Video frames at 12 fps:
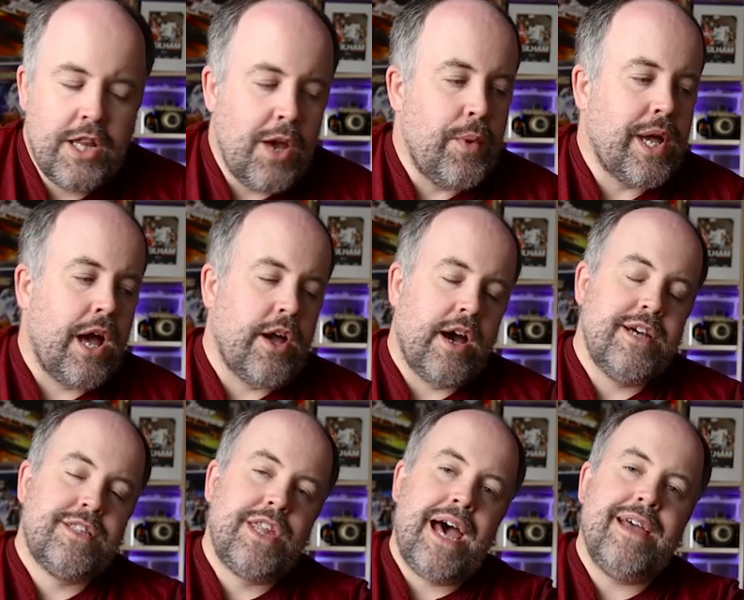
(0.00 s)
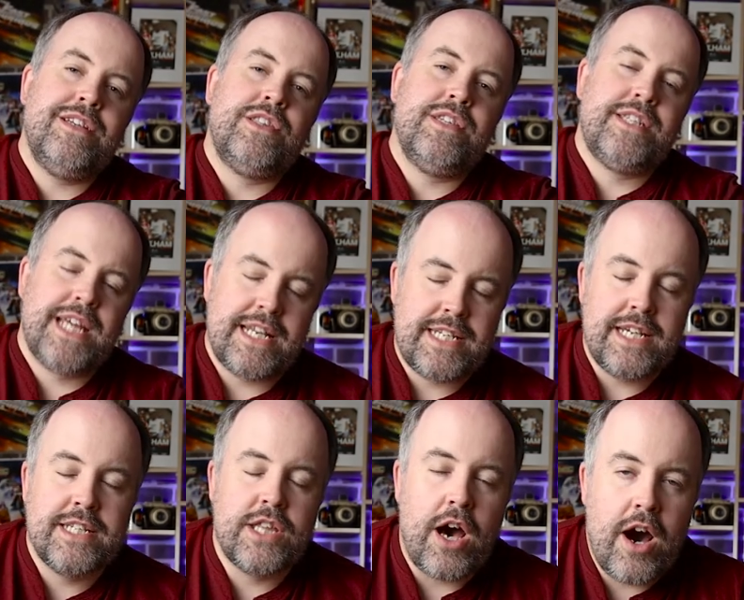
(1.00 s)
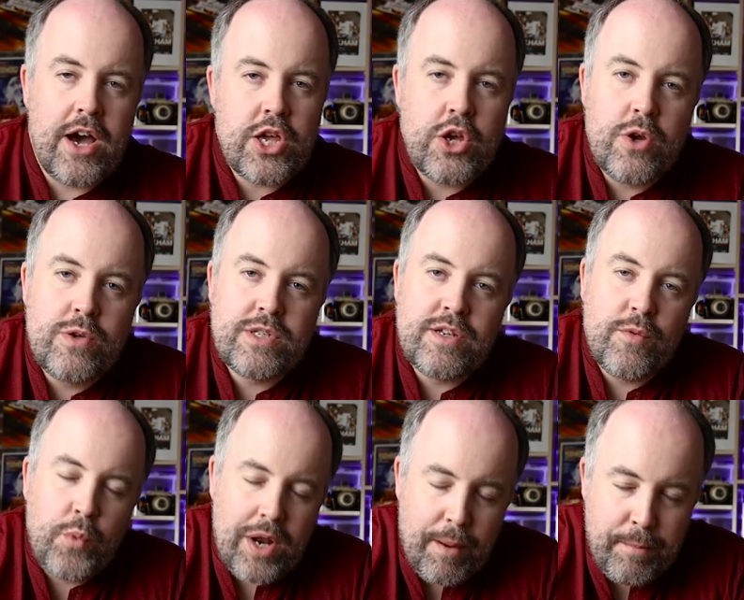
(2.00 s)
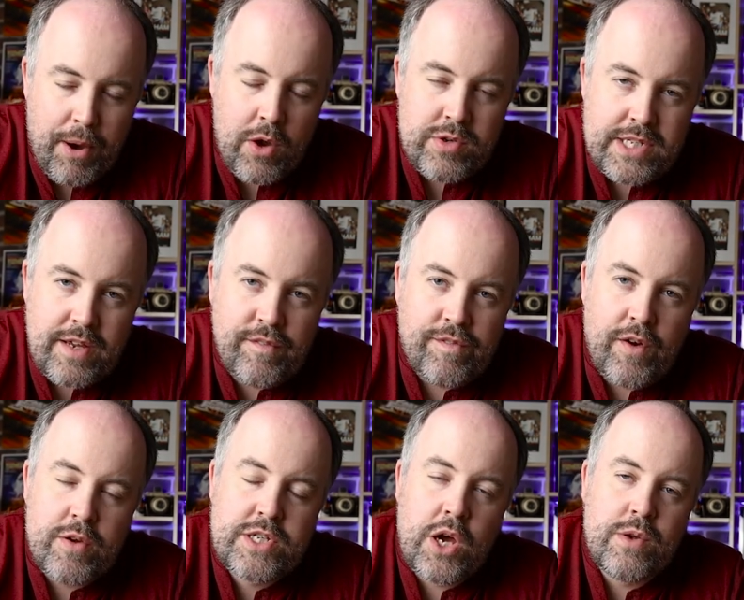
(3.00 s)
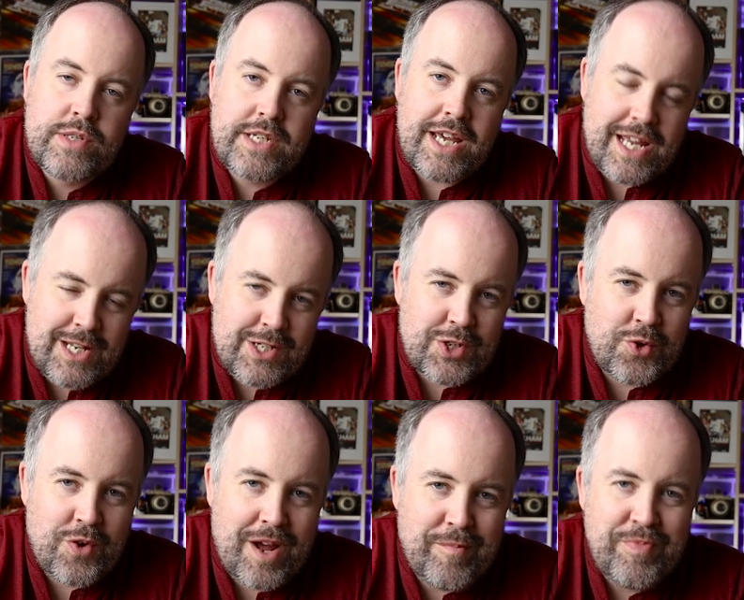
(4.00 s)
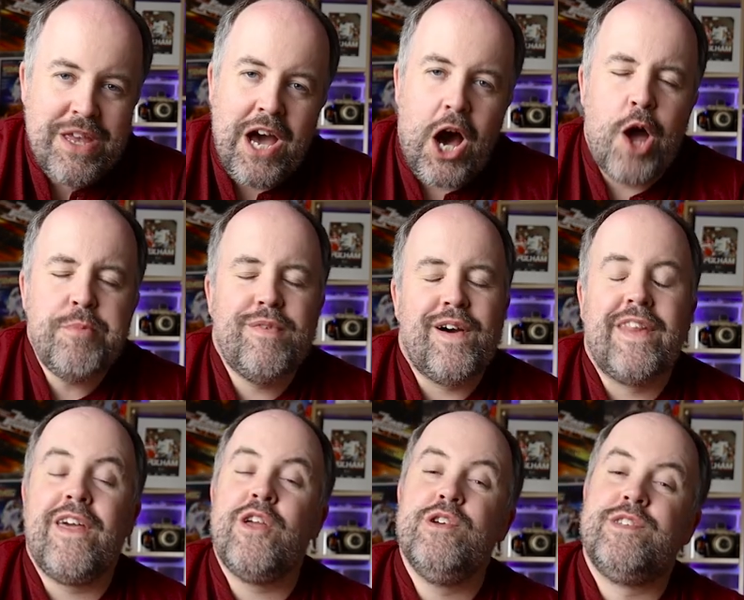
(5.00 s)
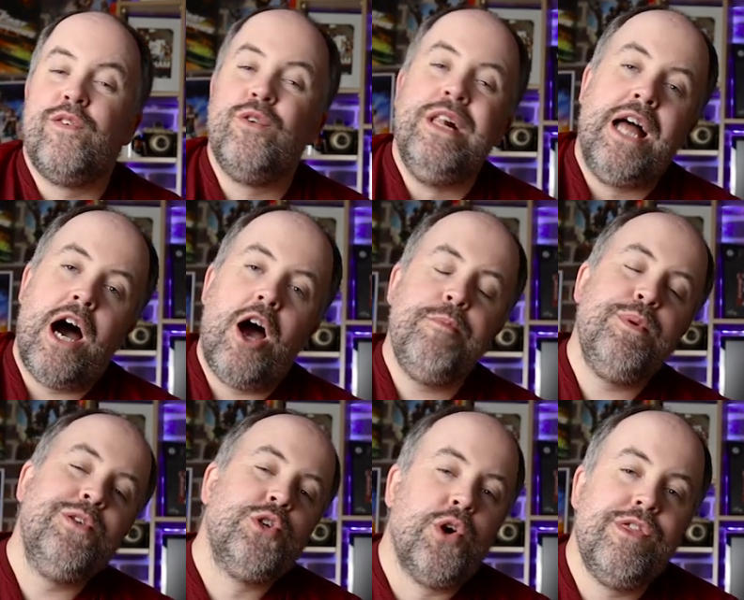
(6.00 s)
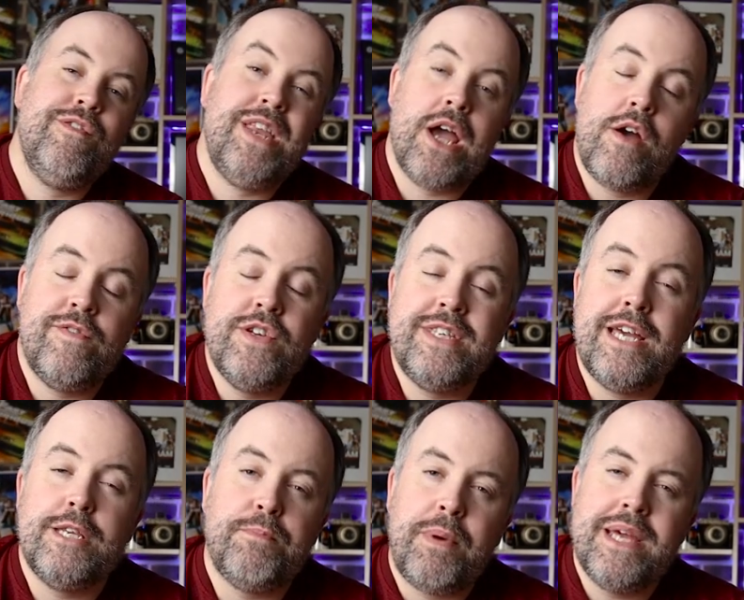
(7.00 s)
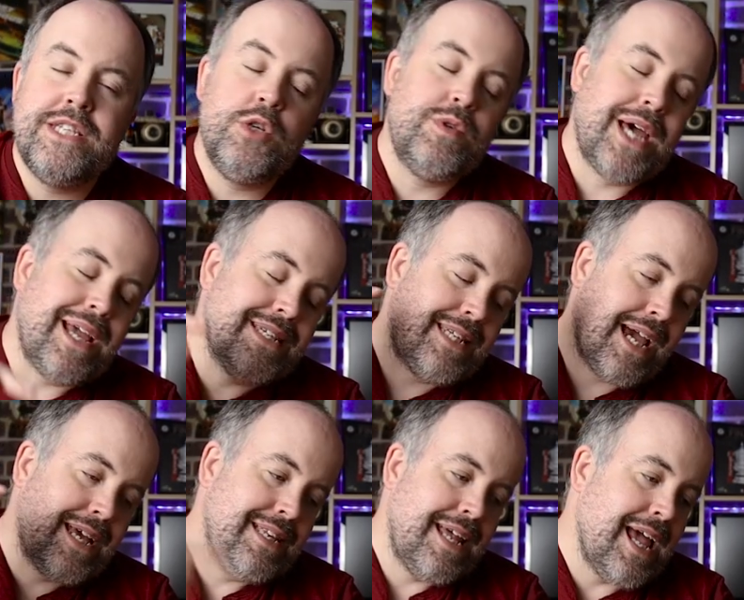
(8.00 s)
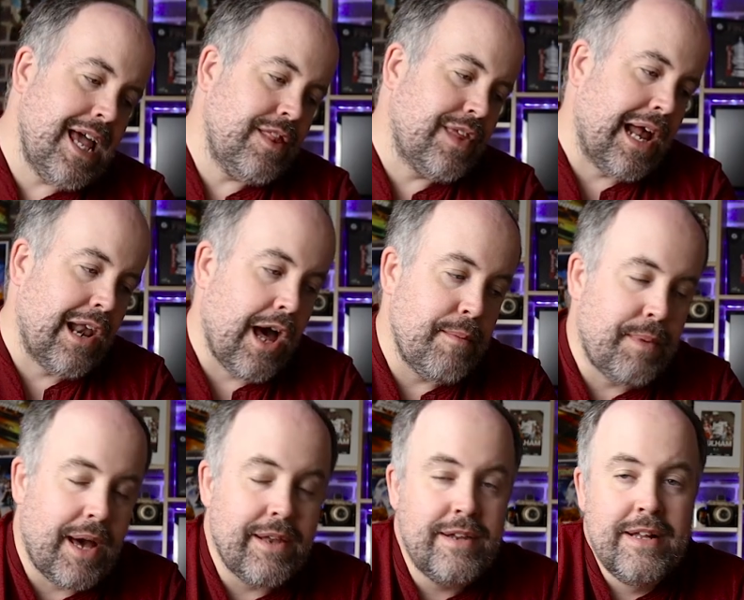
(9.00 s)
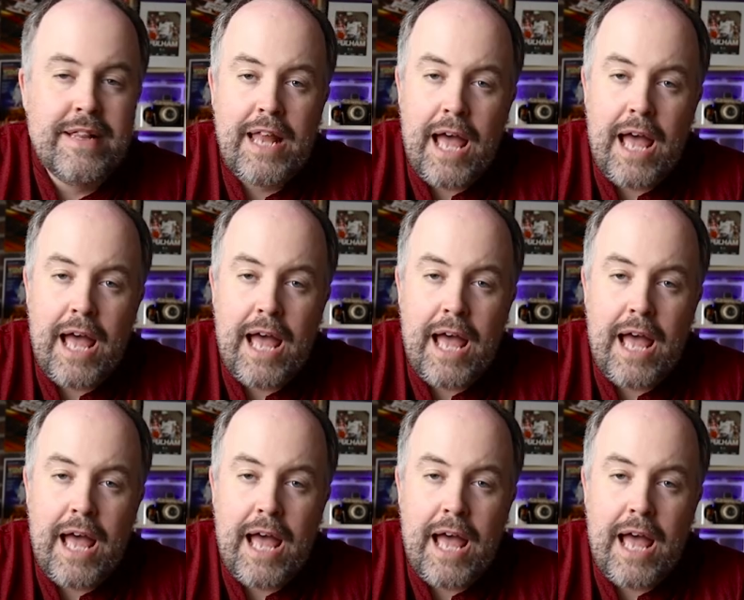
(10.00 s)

So there we go, guys. That is the settings that I use when I'm posting photos to Instagram. I hope you found that useful. I hope you enjoyed the video. If you did, please do take a second, hit that like button,